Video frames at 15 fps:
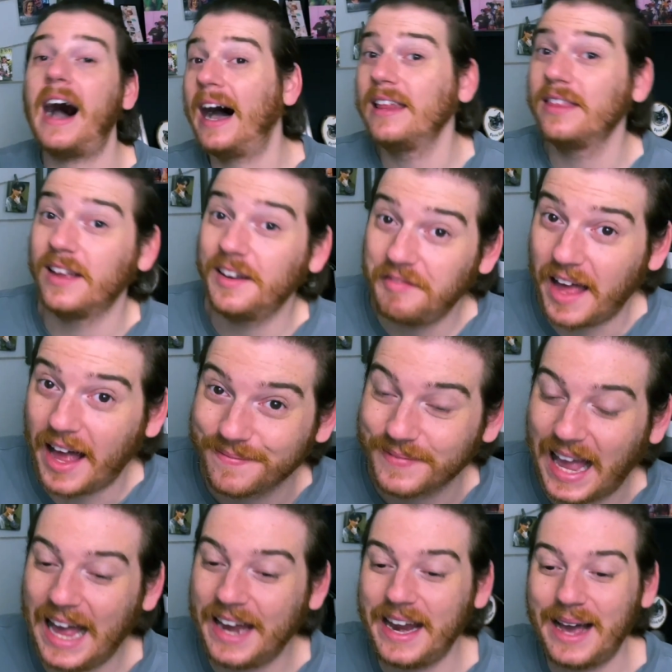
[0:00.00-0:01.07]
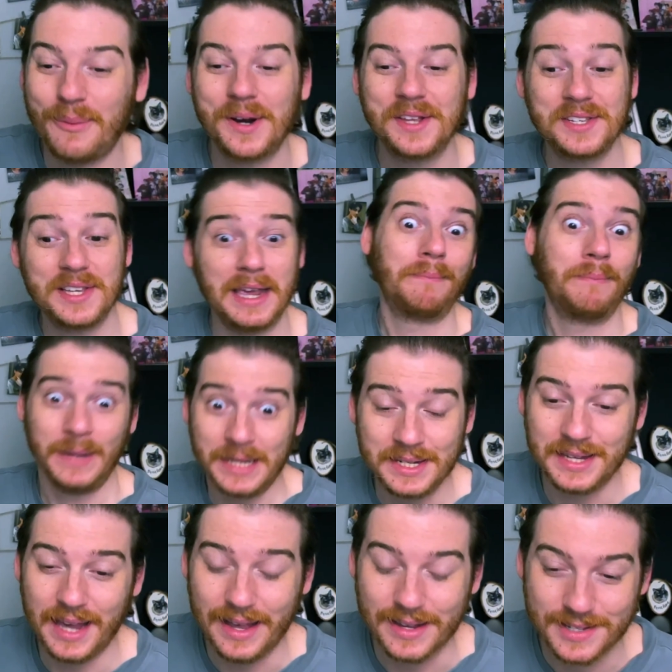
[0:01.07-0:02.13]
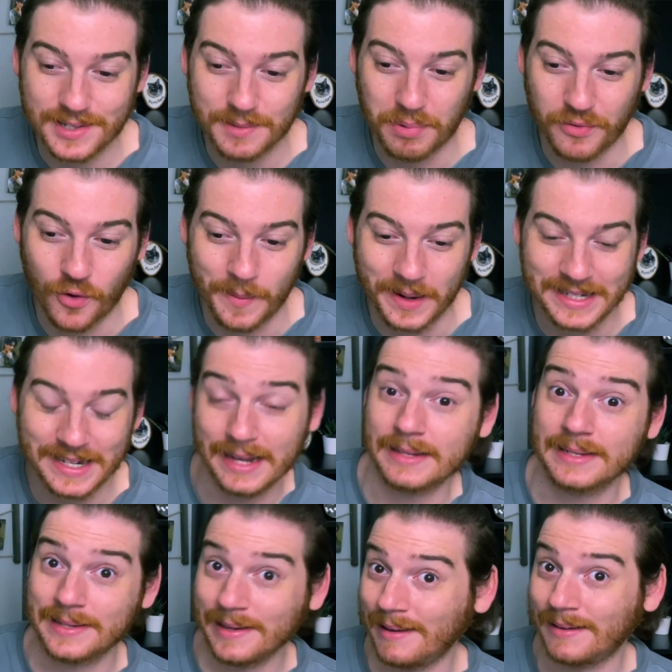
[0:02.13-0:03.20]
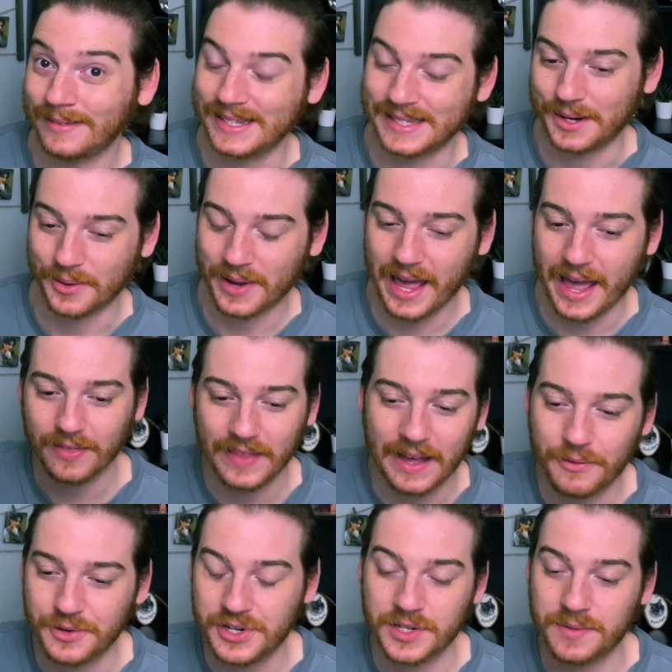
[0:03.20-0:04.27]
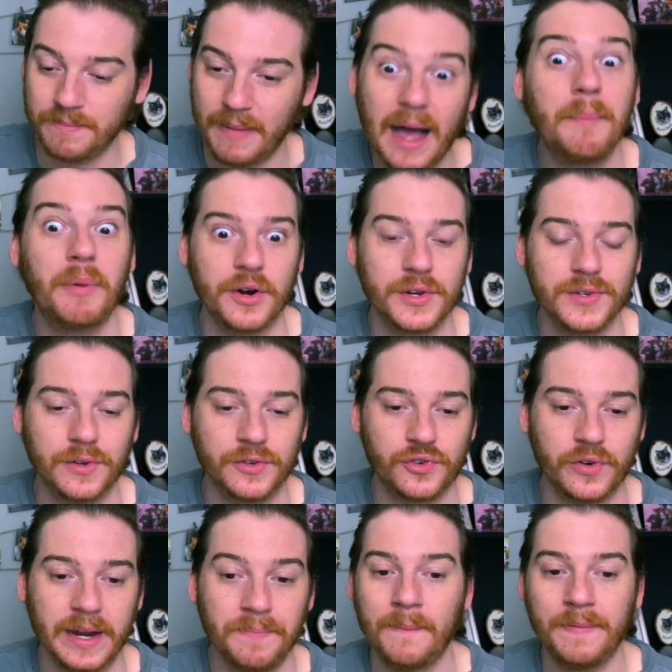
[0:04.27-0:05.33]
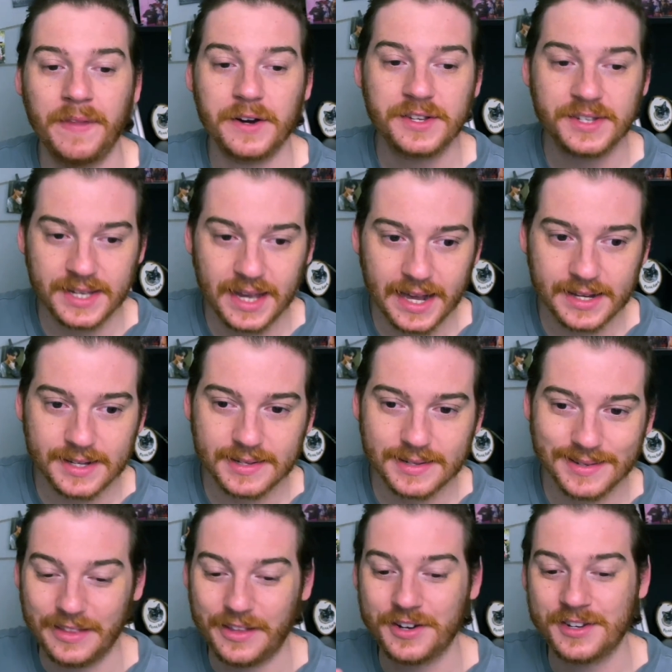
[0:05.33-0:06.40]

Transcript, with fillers: I love that. I now want to see B T S performing to N sync. Is that okay? That was just my personal dream. They're six. They're